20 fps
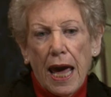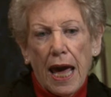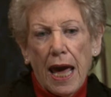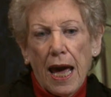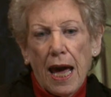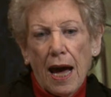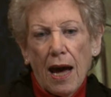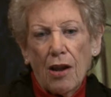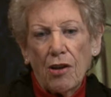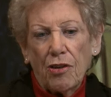
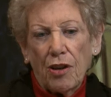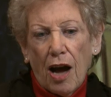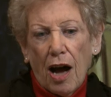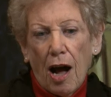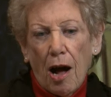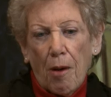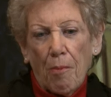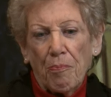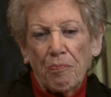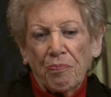And
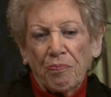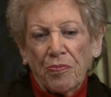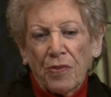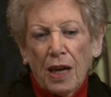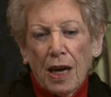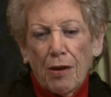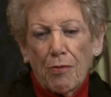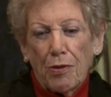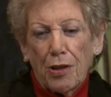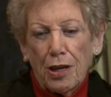um,
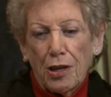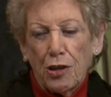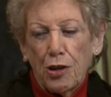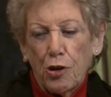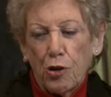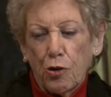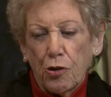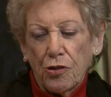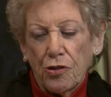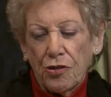th-
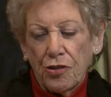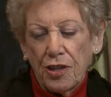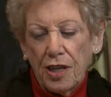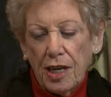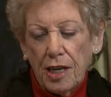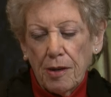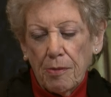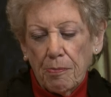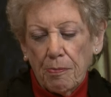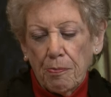you could
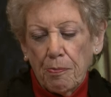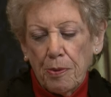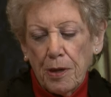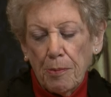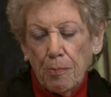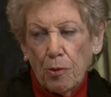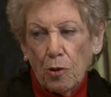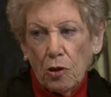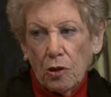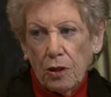see
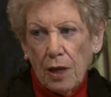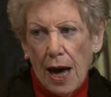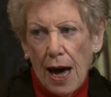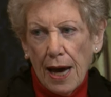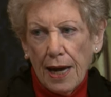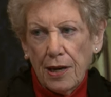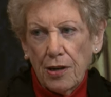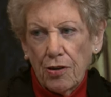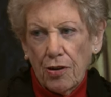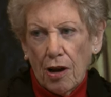people
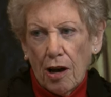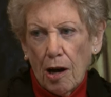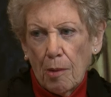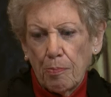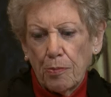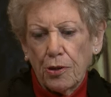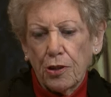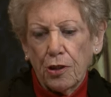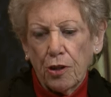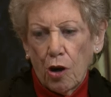lined
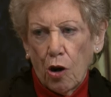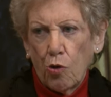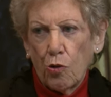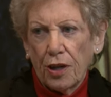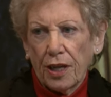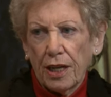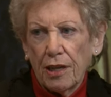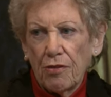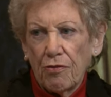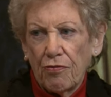up to go
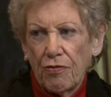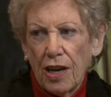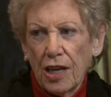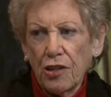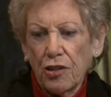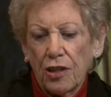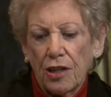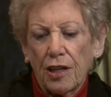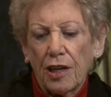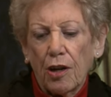to
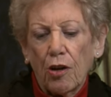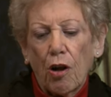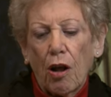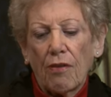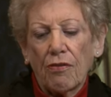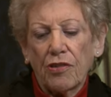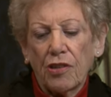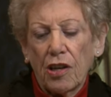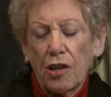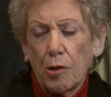confession, and
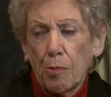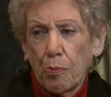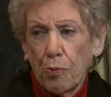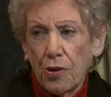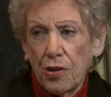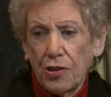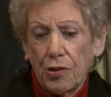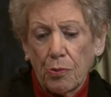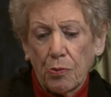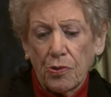all of a sudden the
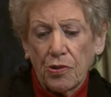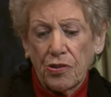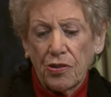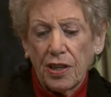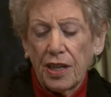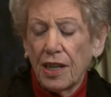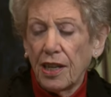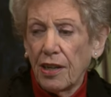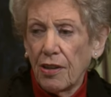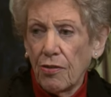priest that was
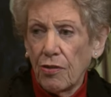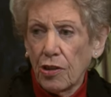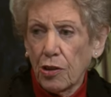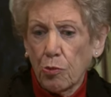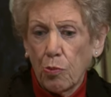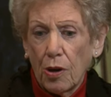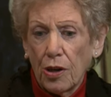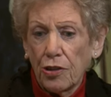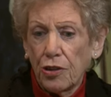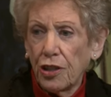seated in
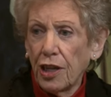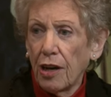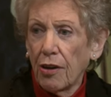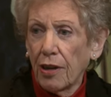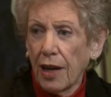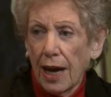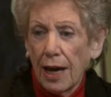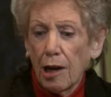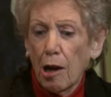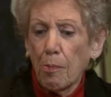this one
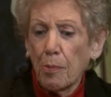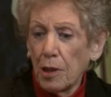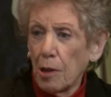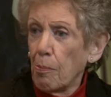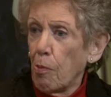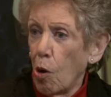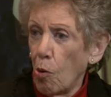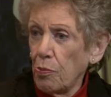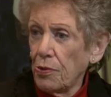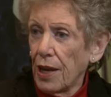chair got up and
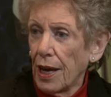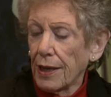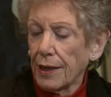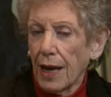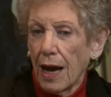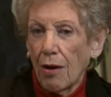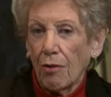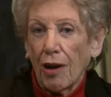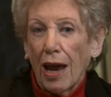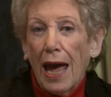the Pope
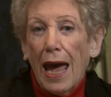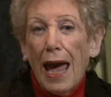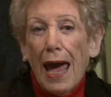sat down.